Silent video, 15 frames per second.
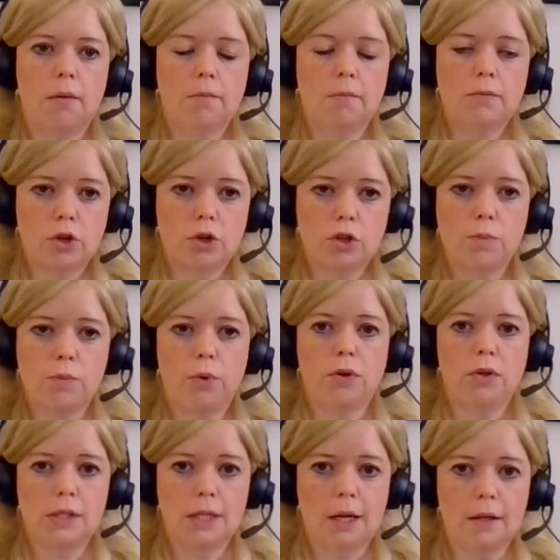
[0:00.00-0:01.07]
transporter
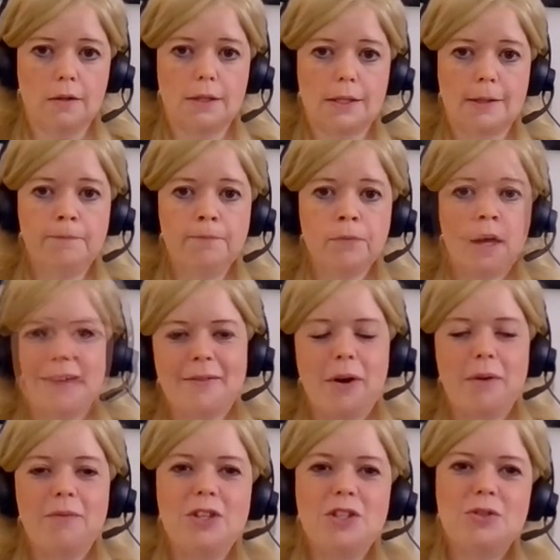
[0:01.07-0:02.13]
status.
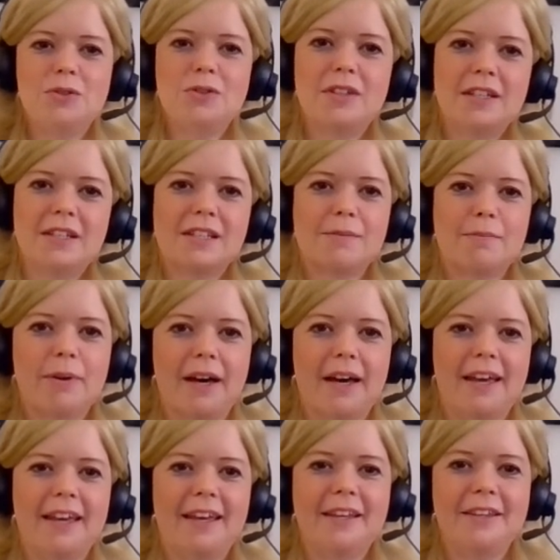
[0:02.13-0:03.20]
And we do this
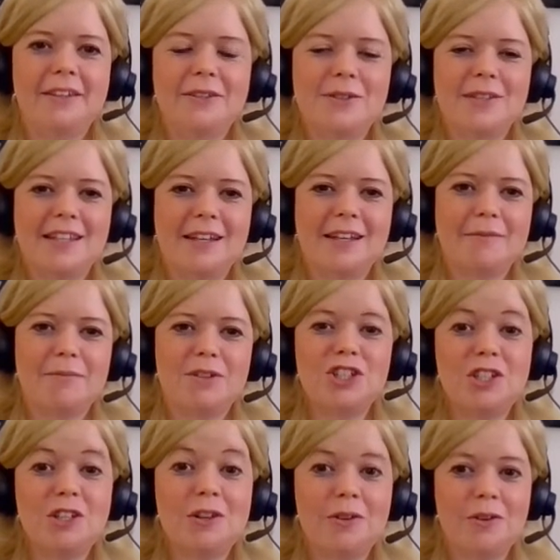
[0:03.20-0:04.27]
by using
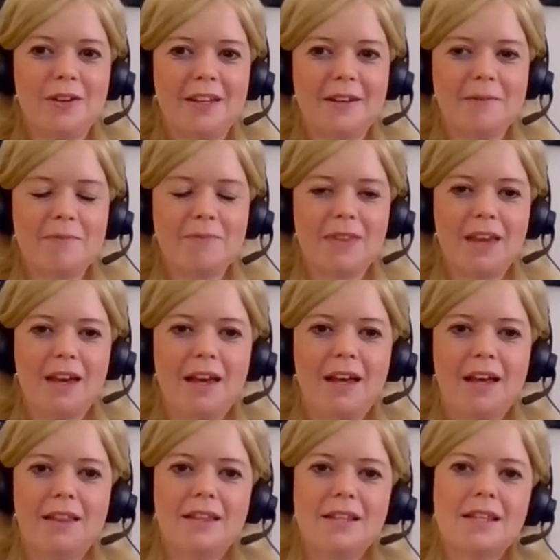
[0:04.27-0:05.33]
machine learning.
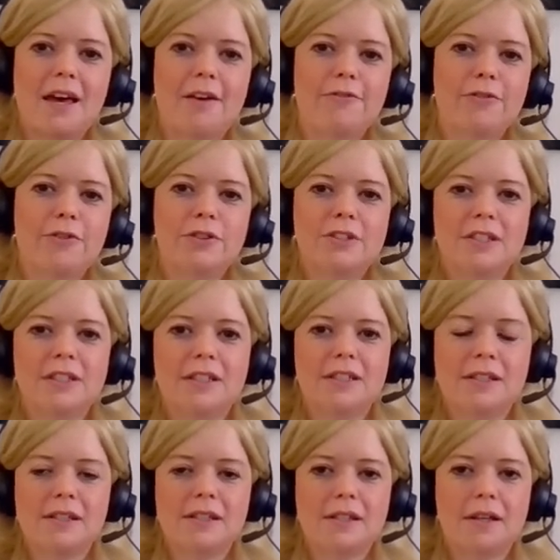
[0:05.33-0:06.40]
This effort
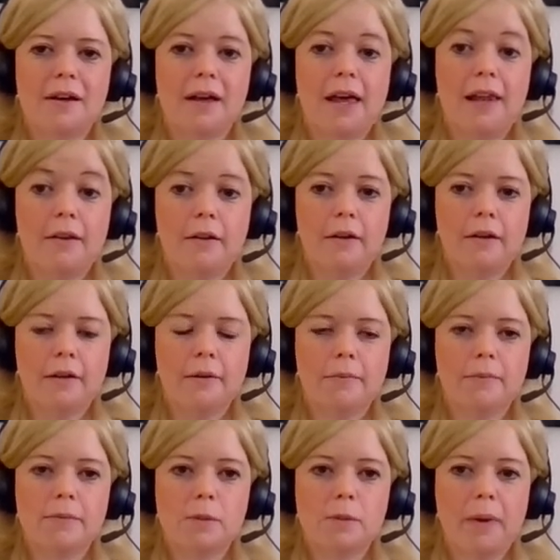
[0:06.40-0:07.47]
is
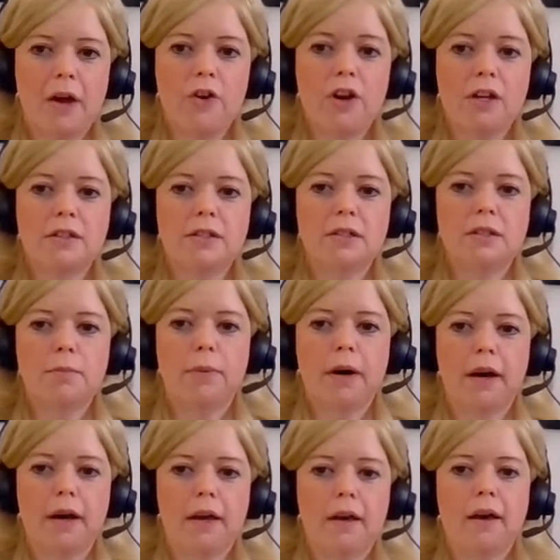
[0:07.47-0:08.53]
spearheaded
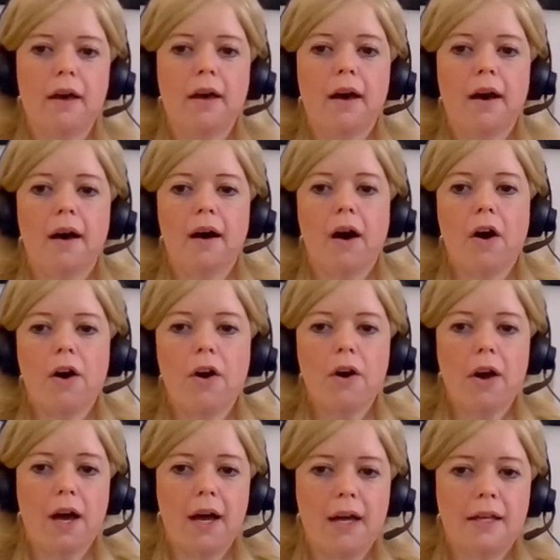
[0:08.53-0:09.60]
by
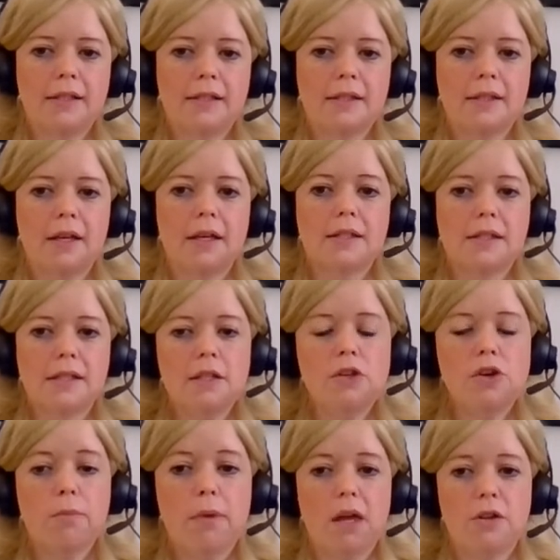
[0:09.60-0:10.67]
RI's
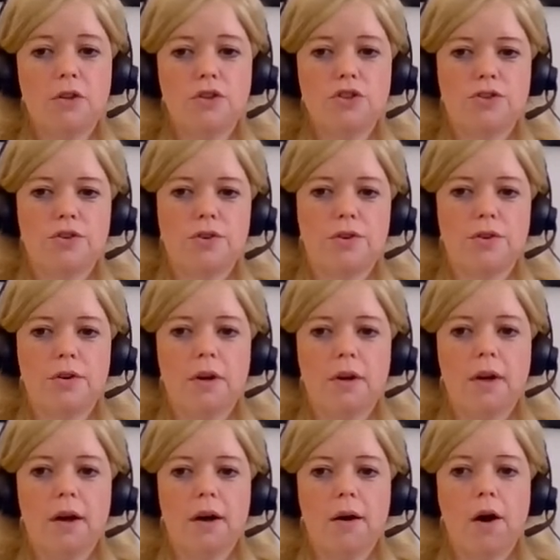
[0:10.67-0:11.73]
Senior Manager
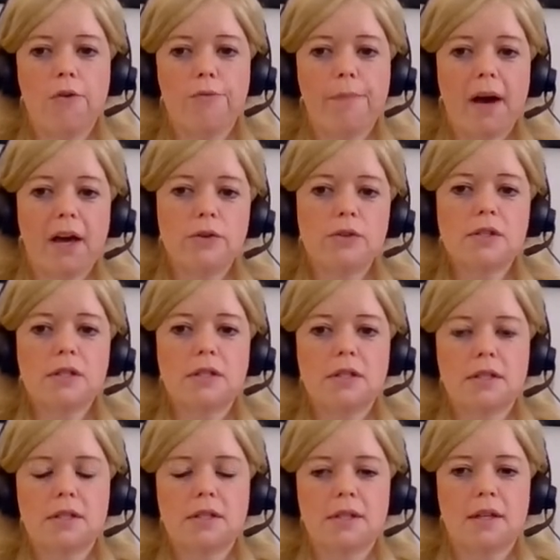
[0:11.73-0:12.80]
of
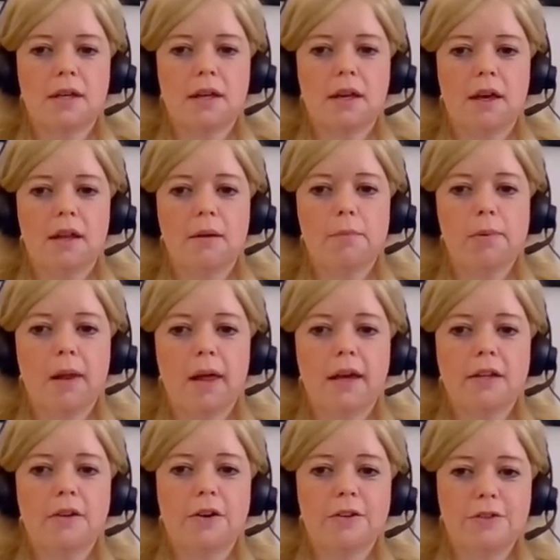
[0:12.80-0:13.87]
Biostatistic and
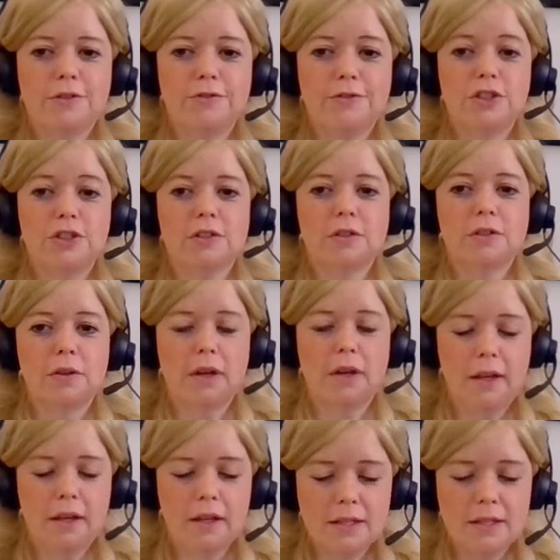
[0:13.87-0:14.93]
Applied Artificial
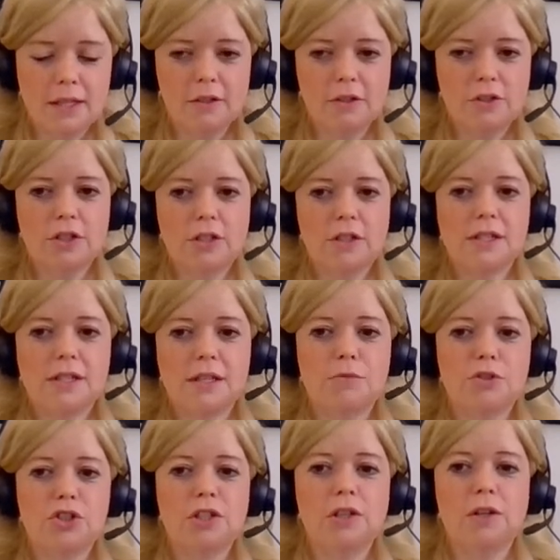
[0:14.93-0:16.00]
Intelligence and
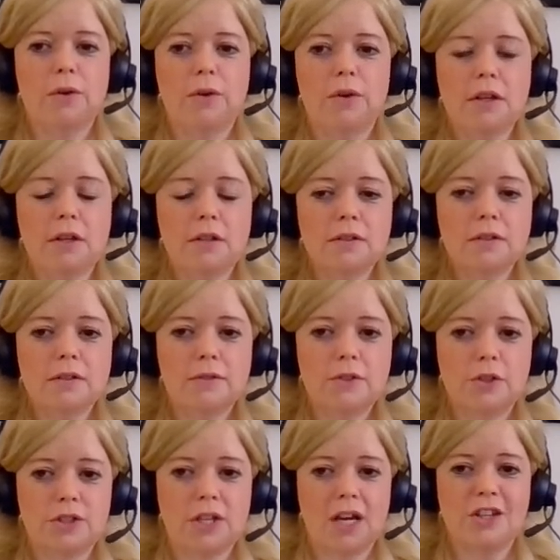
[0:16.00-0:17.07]
Machine Learning,
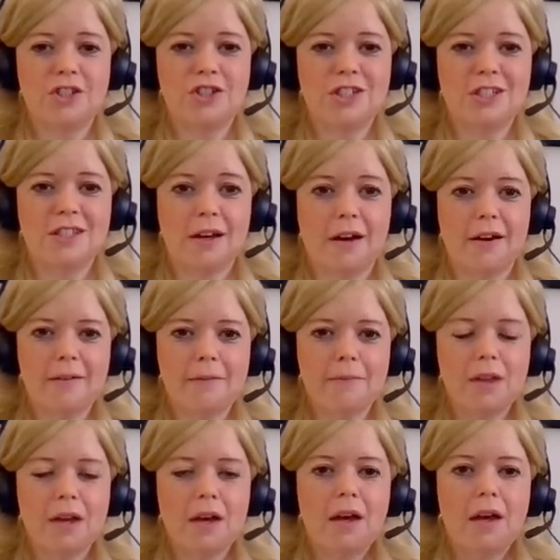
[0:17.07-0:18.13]
Dr. Hanji Zhang.
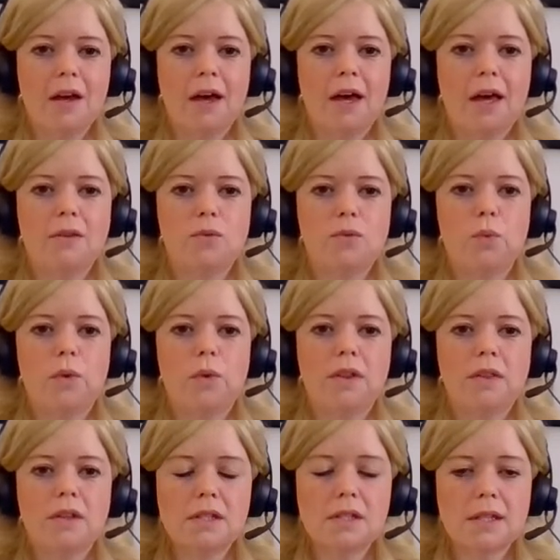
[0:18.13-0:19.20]
And in
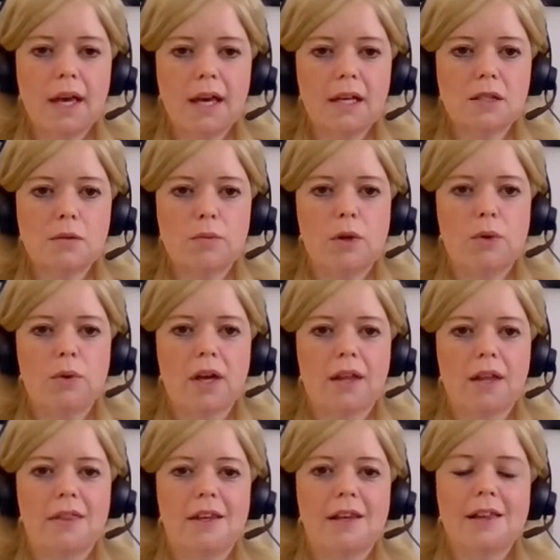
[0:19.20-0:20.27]
this case, we look
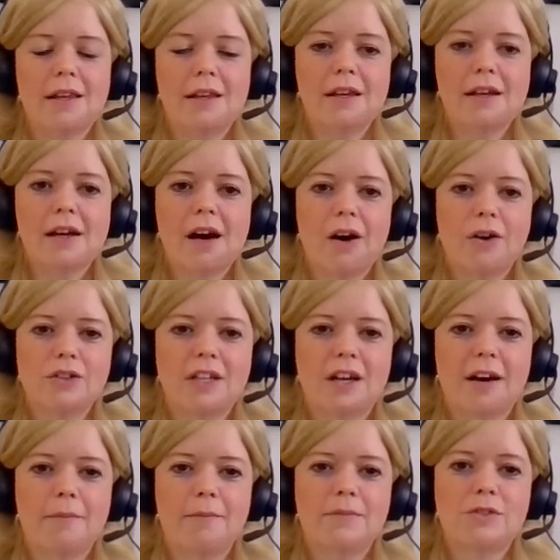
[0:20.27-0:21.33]
at the clinical
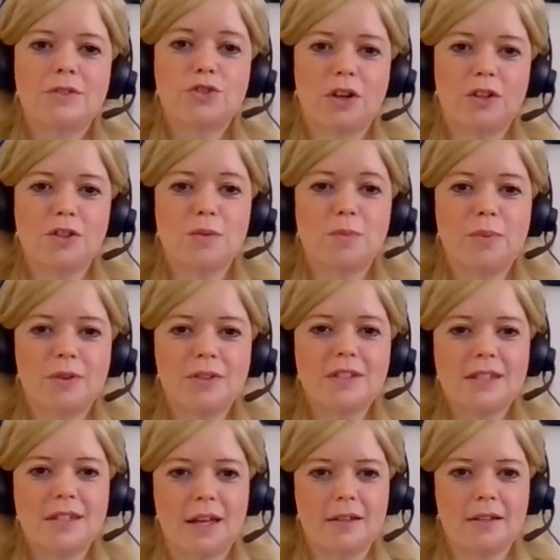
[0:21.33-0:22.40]
outcome transport
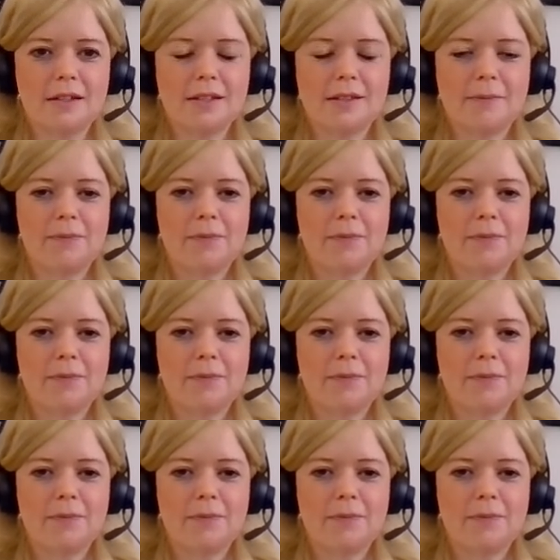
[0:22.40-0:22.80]
status,